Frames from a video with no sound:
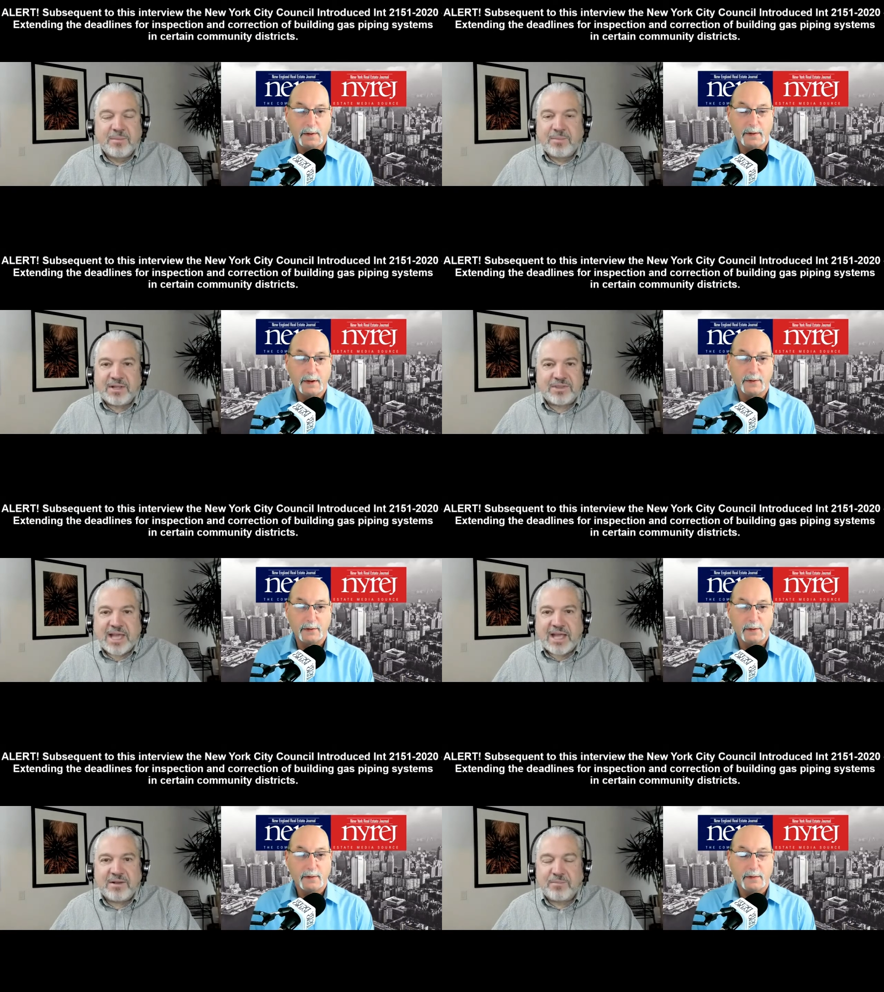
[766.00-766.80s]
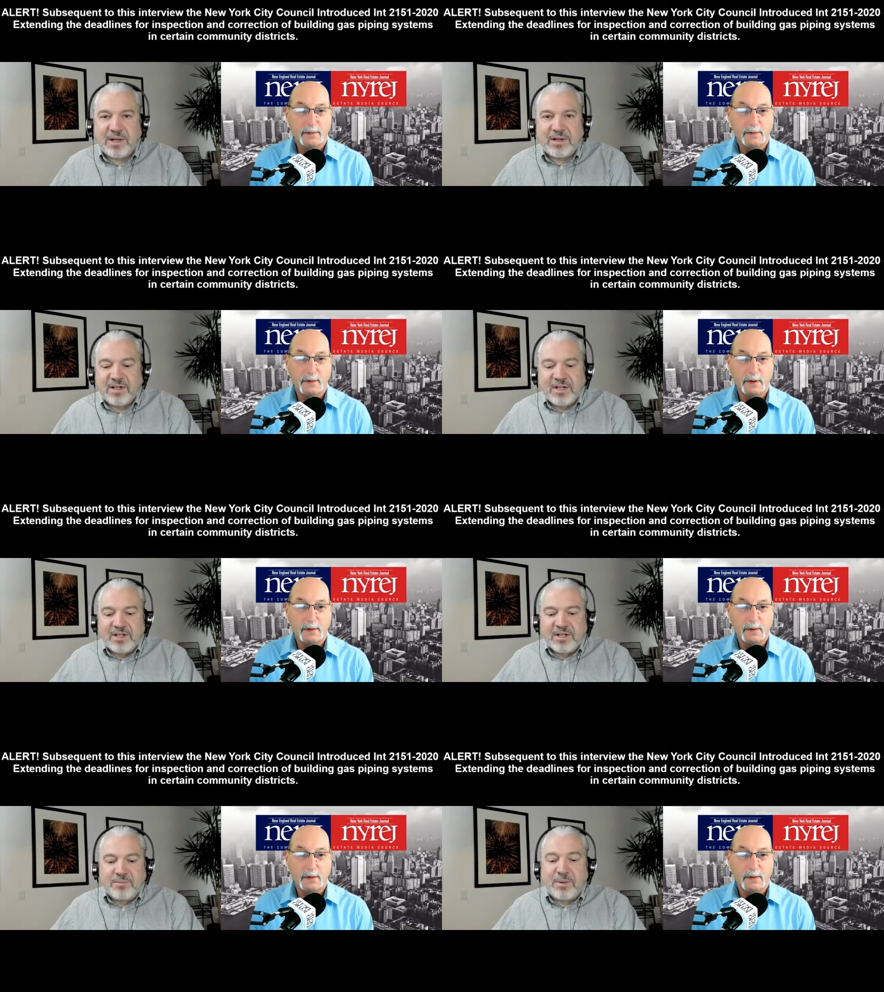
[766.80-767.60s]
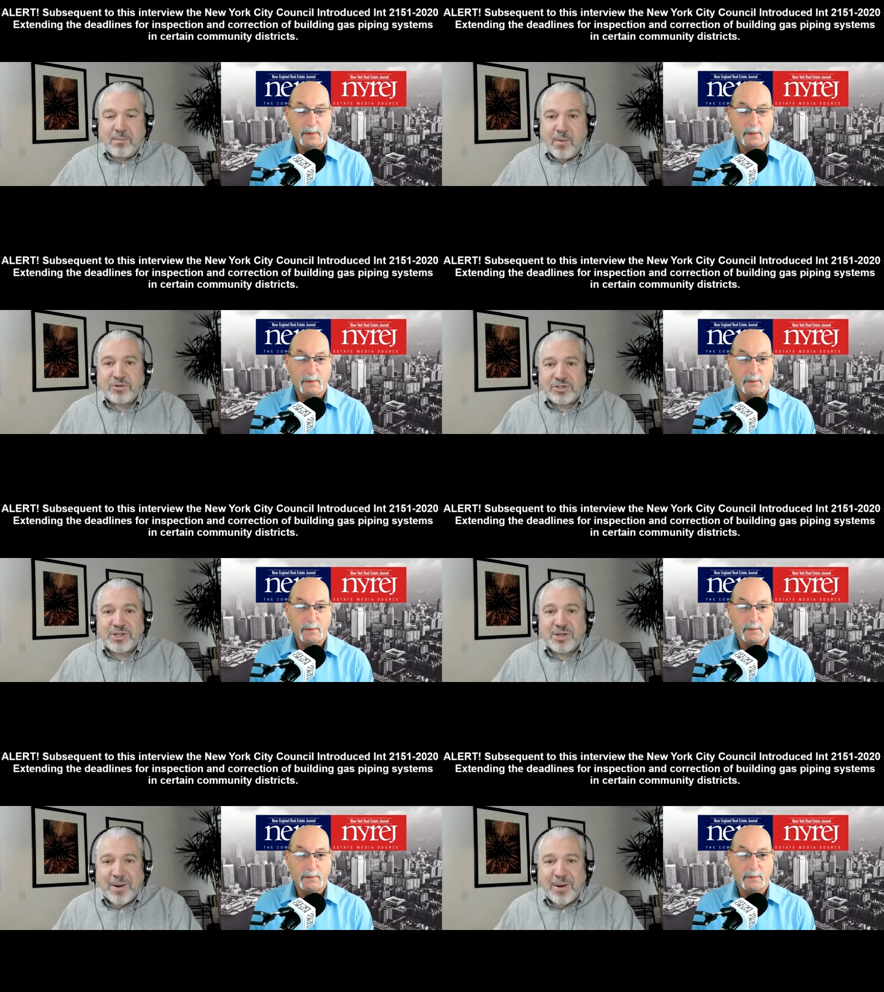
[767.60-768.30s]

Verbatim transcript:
Speaker 1: But that, but, but most of the